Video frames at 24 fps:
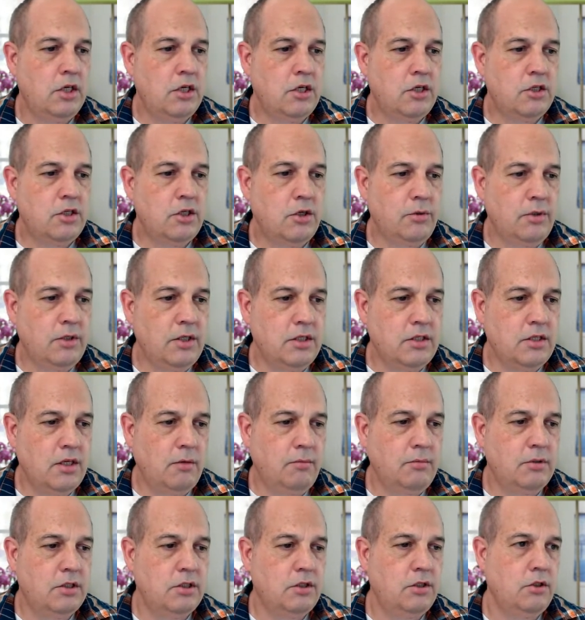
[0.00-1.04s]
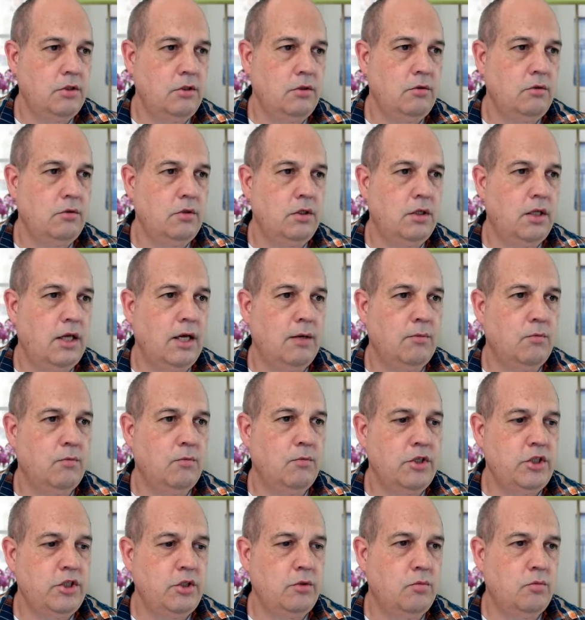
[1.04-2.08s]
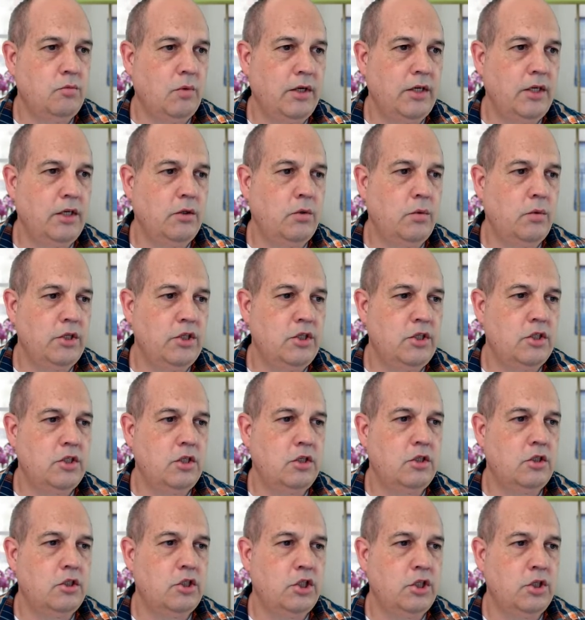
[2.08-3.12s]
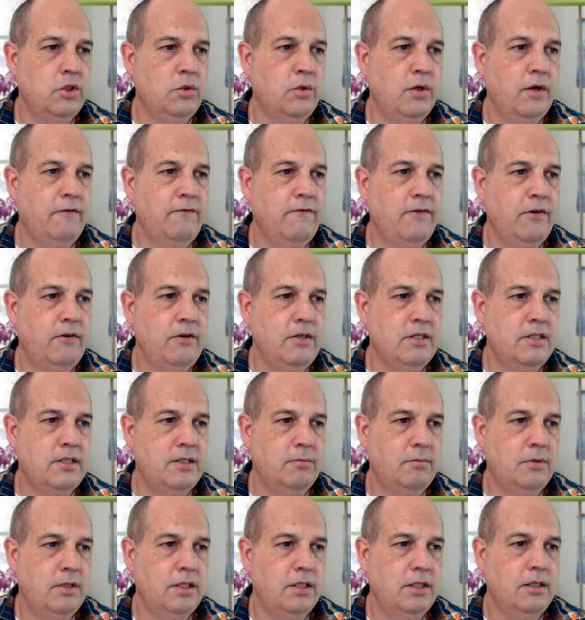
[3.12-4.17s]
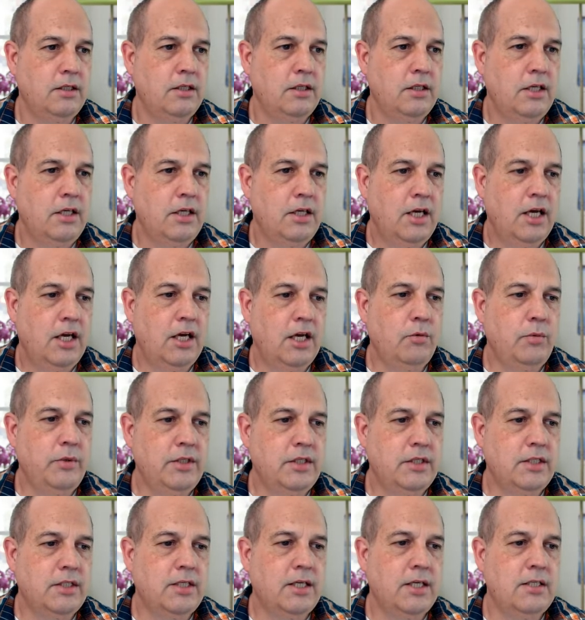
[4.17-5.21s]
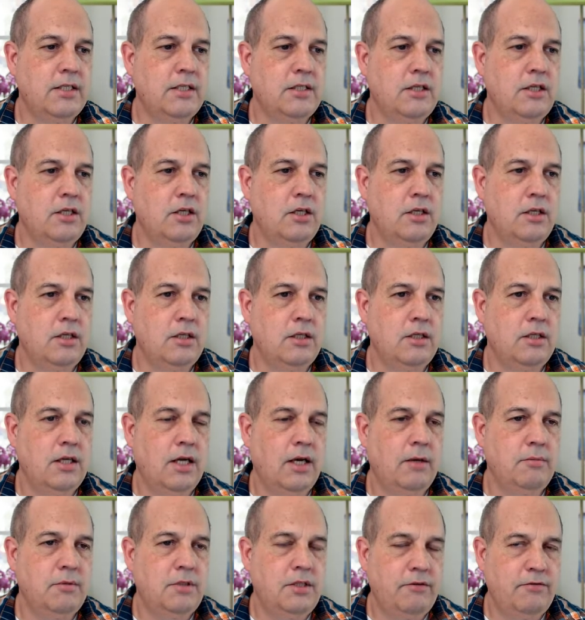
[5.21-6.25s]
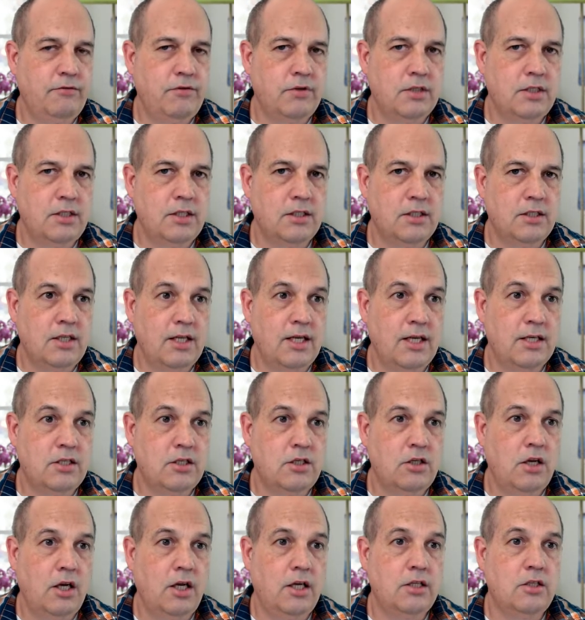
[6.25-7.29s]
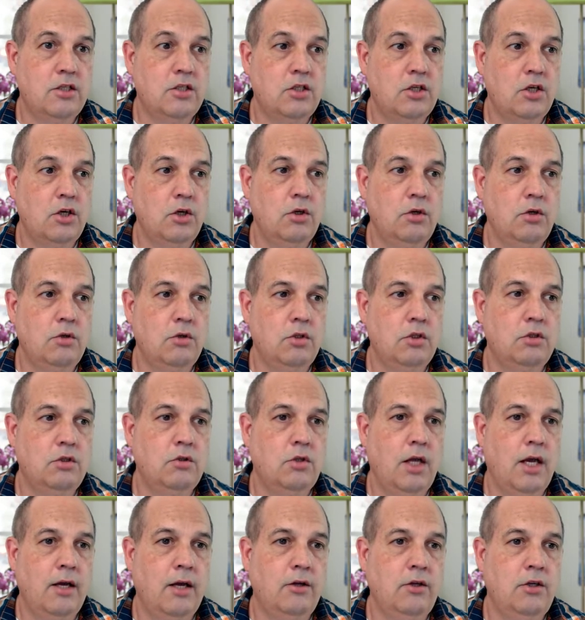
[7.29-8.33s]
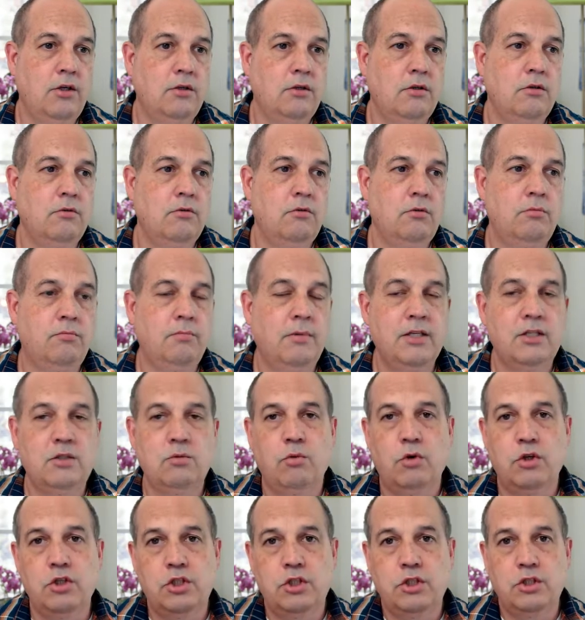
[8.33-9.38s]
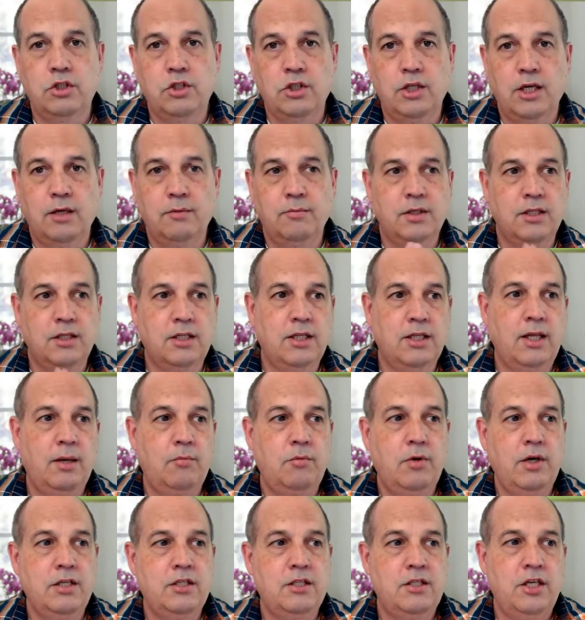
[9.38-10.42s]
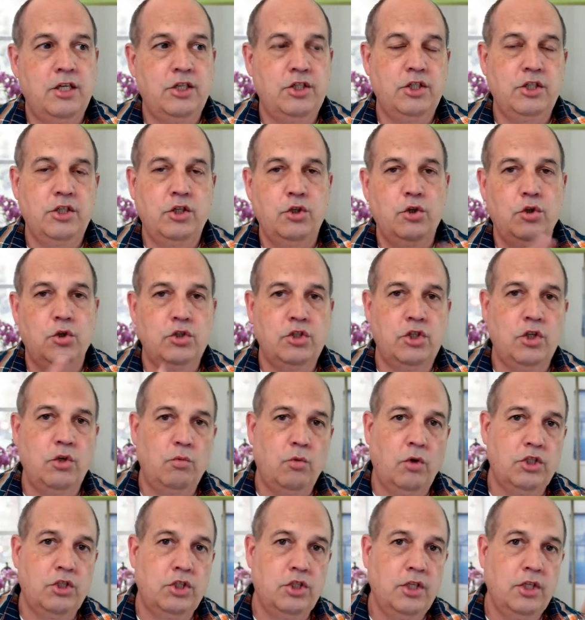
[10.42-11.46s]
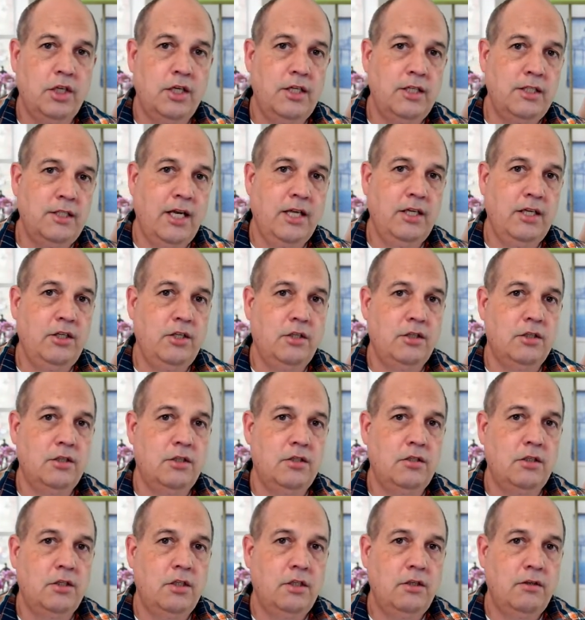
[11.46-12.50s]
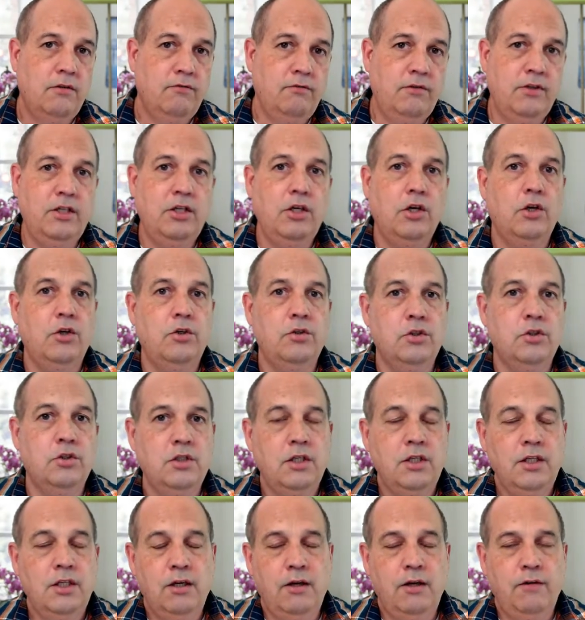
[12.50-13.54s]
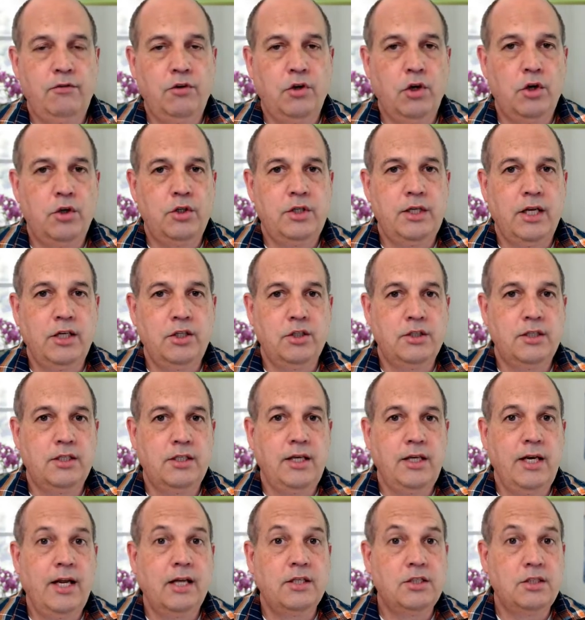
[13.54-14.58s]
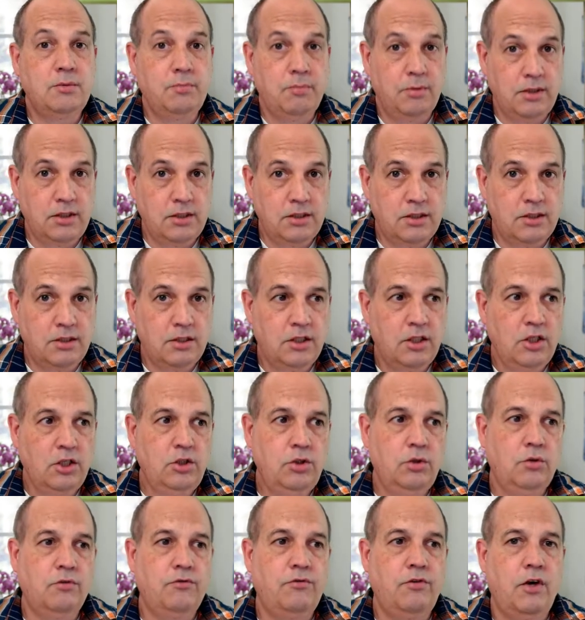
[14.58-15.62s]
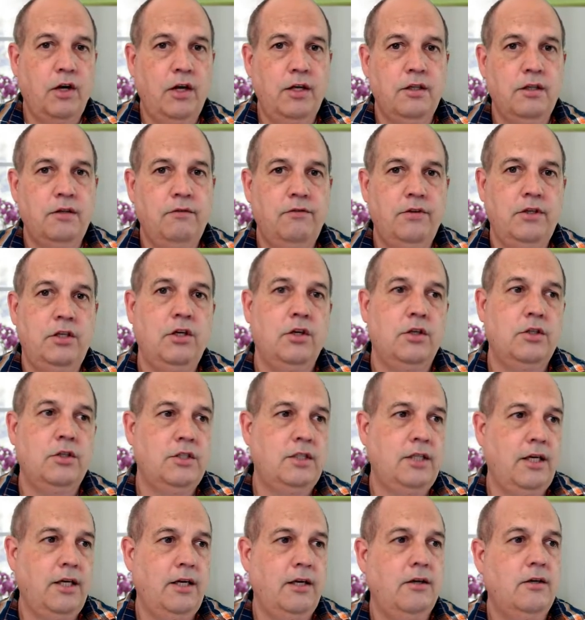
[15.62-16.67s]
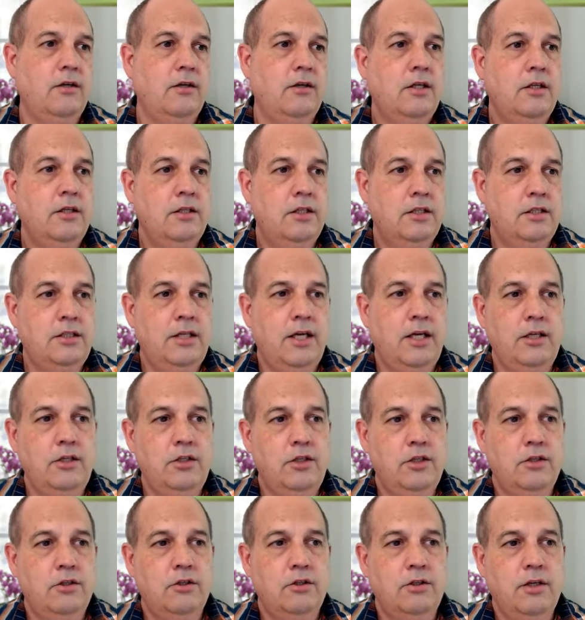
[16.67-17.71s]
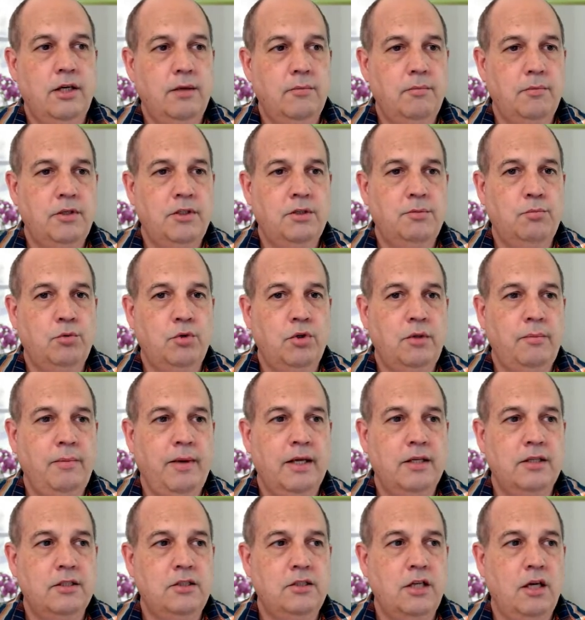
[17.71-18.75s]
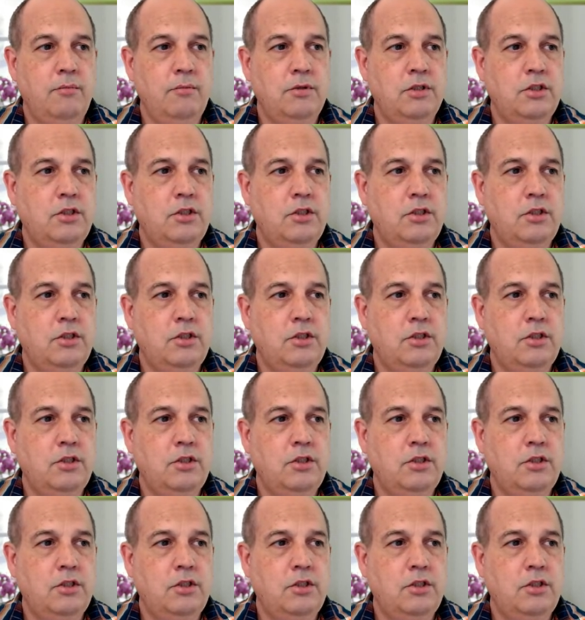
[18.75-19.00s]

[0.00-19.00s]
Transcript: So in assignment 2, question 1 and question 2 are very similar. We discussed the differences last night, so you must watch the Collaborate session and also watch Tanya's videos. If you go to Tanya's announcements, you'll find the videos there that Tanya has put about assignment